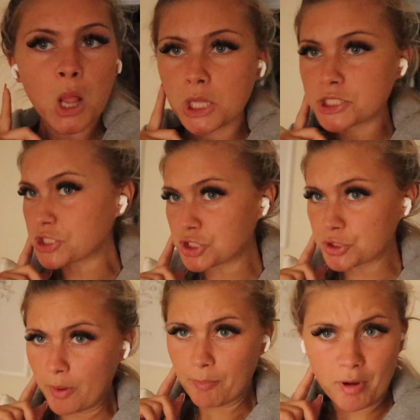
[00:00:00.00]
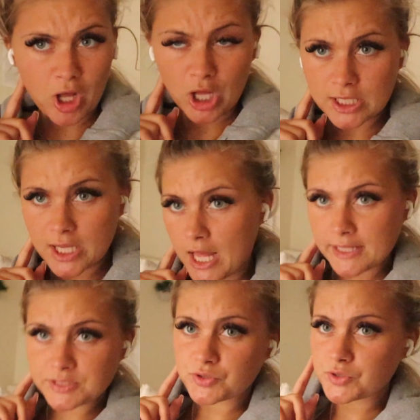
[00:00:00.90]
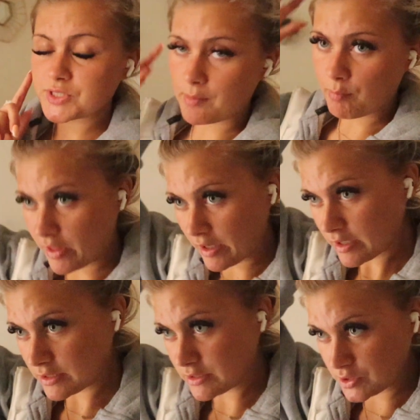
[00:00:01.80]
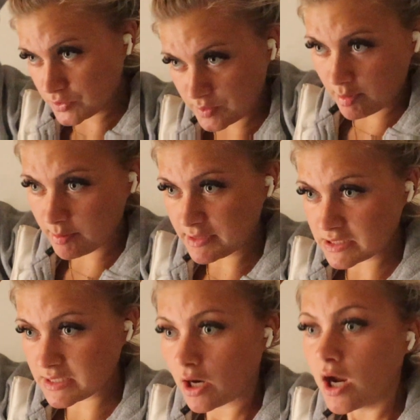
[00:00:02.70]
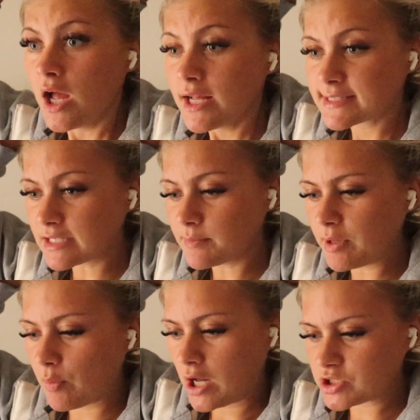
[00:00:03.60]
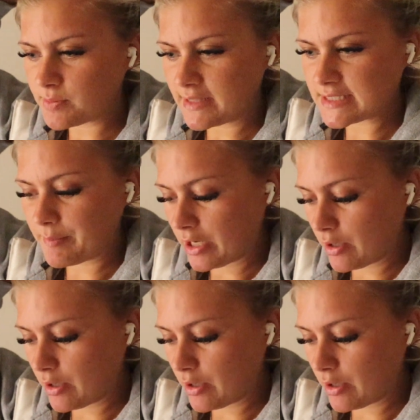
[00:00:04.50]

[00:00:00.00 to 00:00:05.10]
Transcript: listen to a podcast or something. I need to do something about this hair. It's gonna be washed by the time I